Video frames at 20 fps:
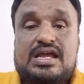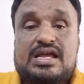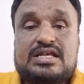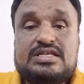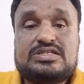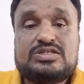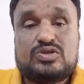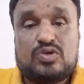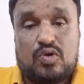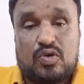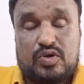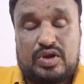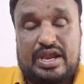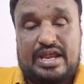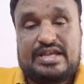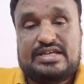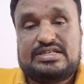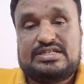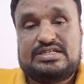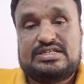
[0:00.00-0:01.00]

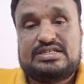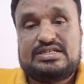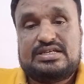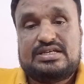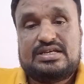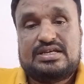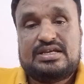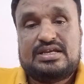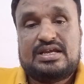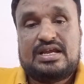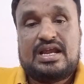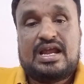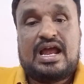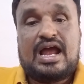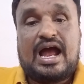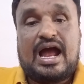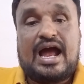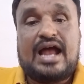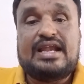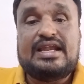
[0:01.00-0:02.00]
storage
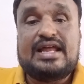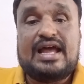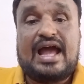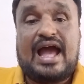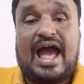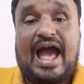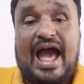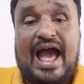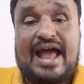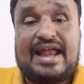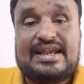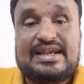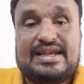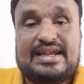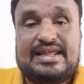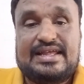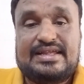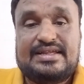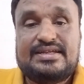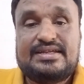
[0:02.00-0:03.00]
and
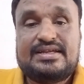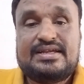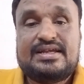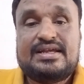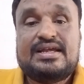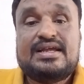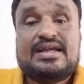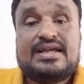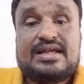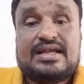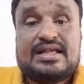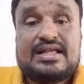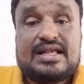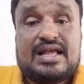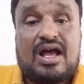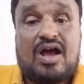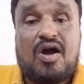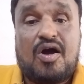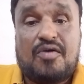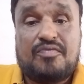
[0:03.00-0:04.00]
handling
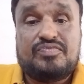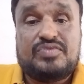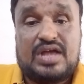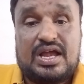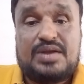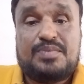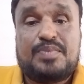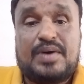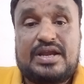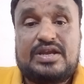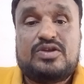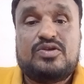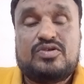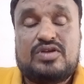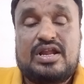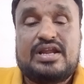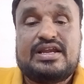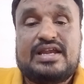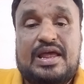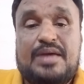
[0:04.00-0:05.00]
of that
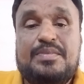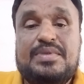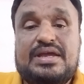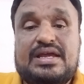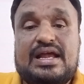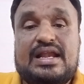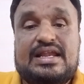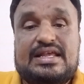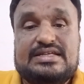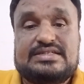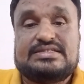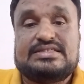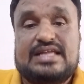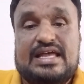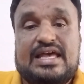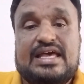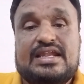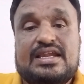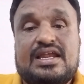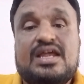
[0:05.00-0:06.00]
particular chemical is
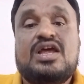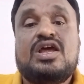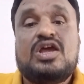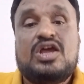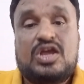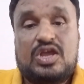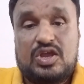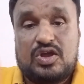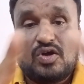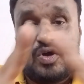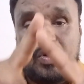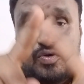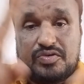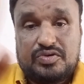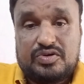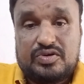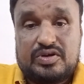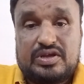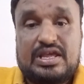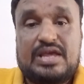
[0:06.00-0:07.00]
there. You have
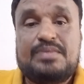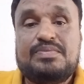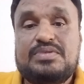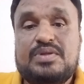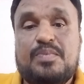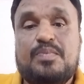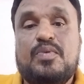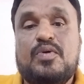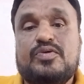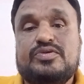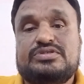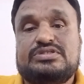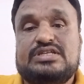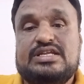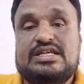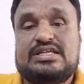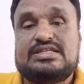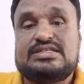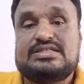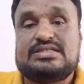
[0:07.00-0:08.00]
to keep the
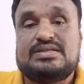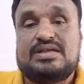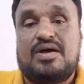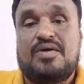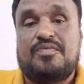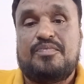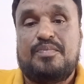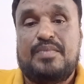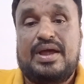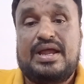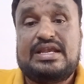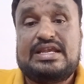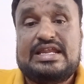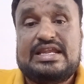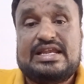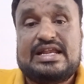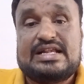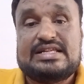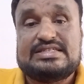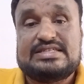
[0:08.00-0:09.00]
posters of
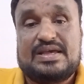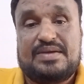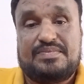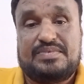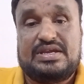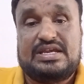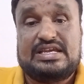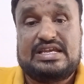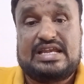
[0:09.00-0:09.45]
material safety